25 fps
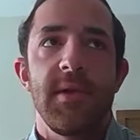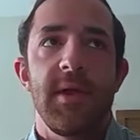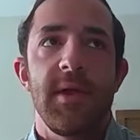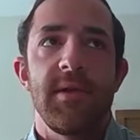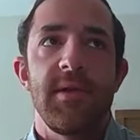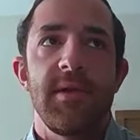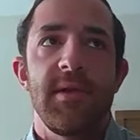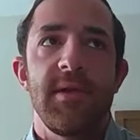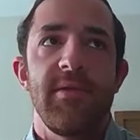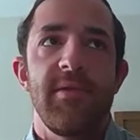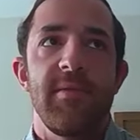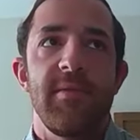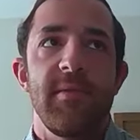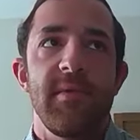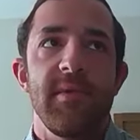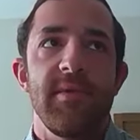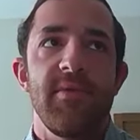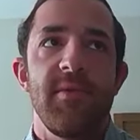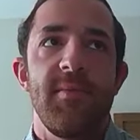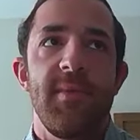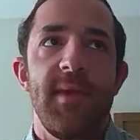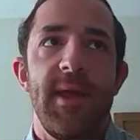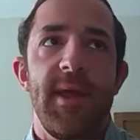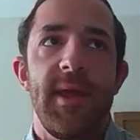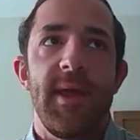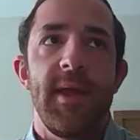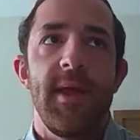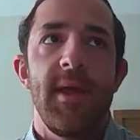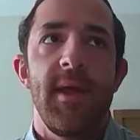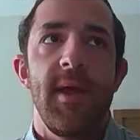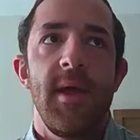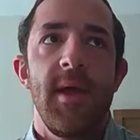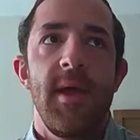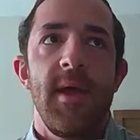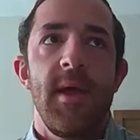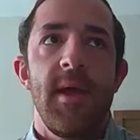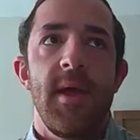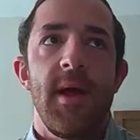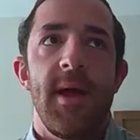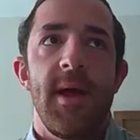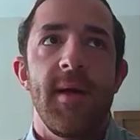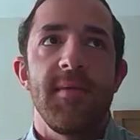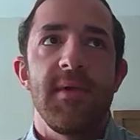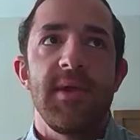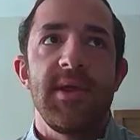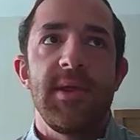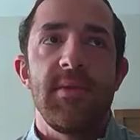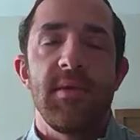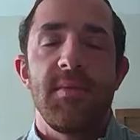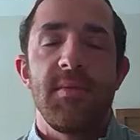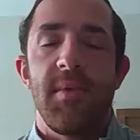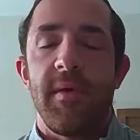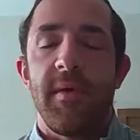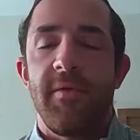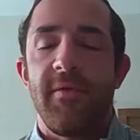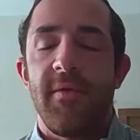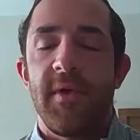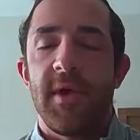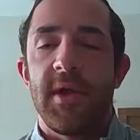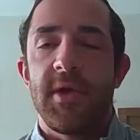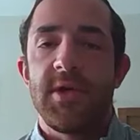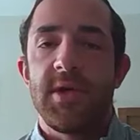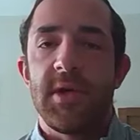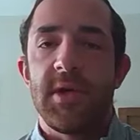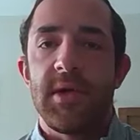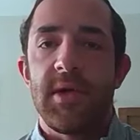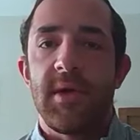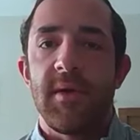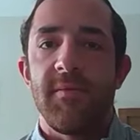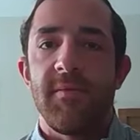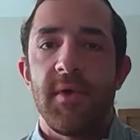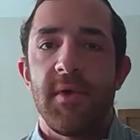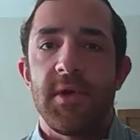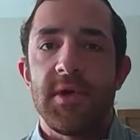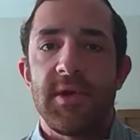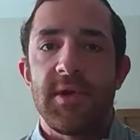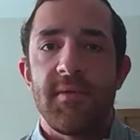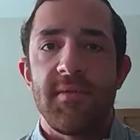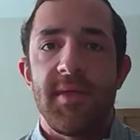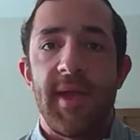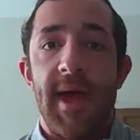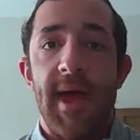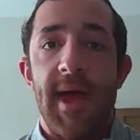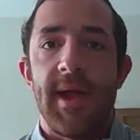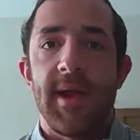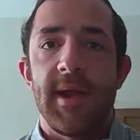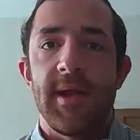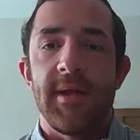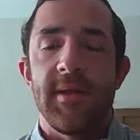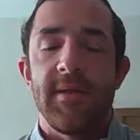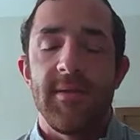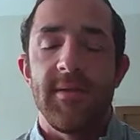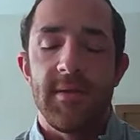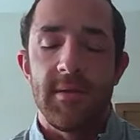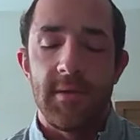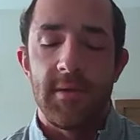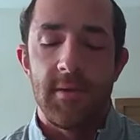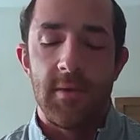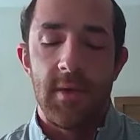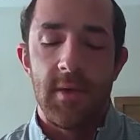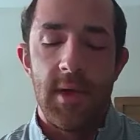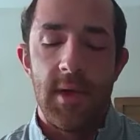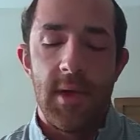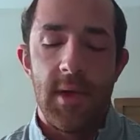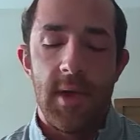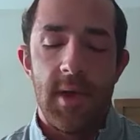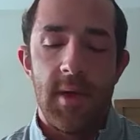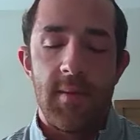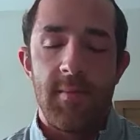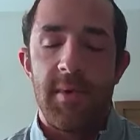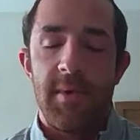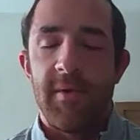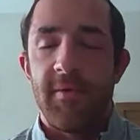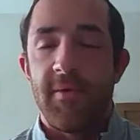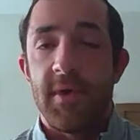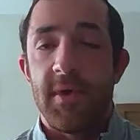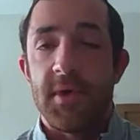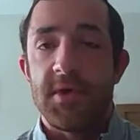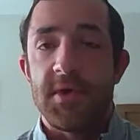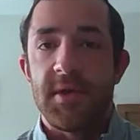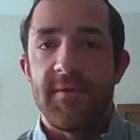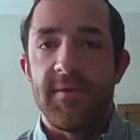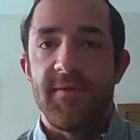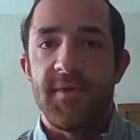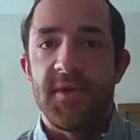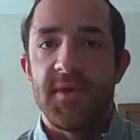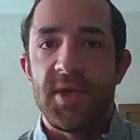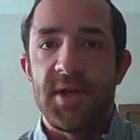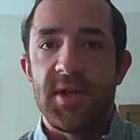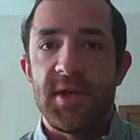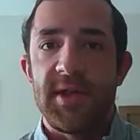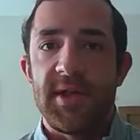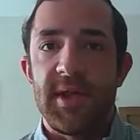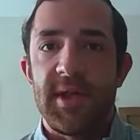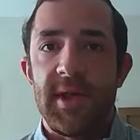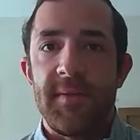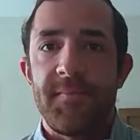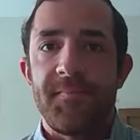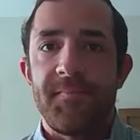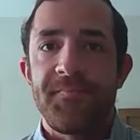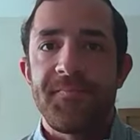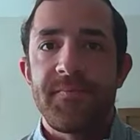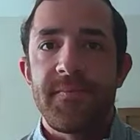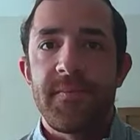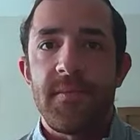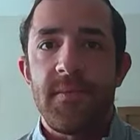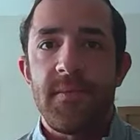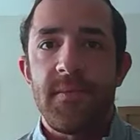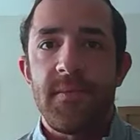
The other deliverables would be obviously with per friction, a conversion of that into perforation efficiency,